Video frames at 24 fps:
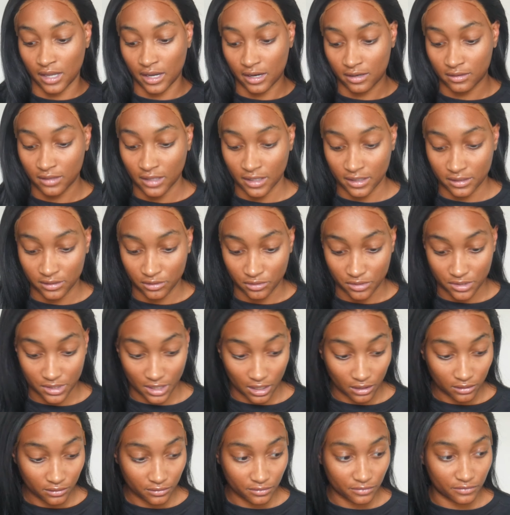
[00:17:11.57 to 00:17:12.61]
Please shop
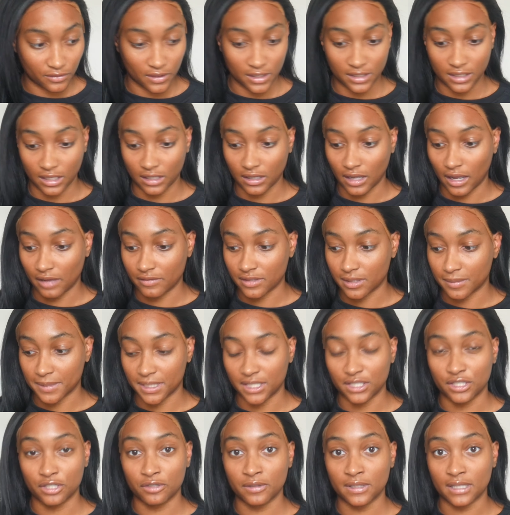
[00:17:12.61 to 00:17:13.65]
my Sticky Little Secret, not
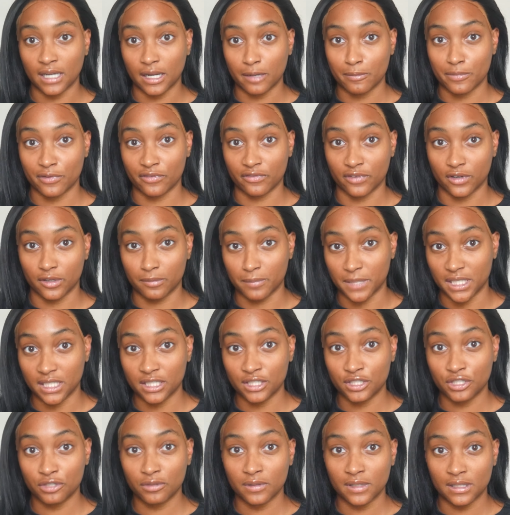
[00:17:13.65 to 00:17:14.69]
just because I'm affiliated,
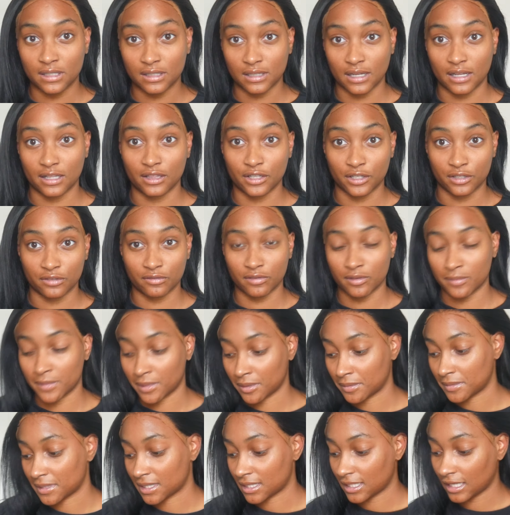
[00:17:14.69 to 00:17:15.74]
but because these are great
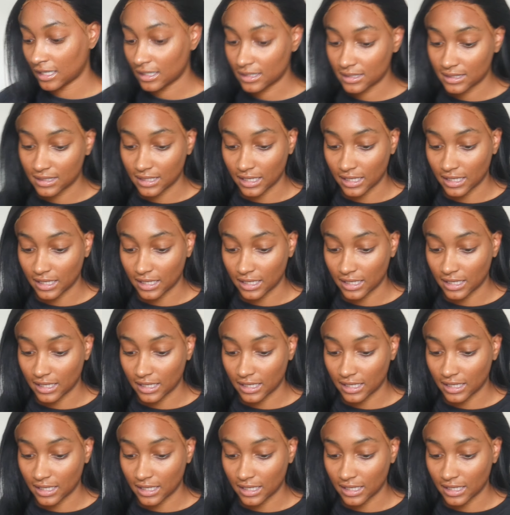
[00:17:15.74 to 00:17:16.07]
products.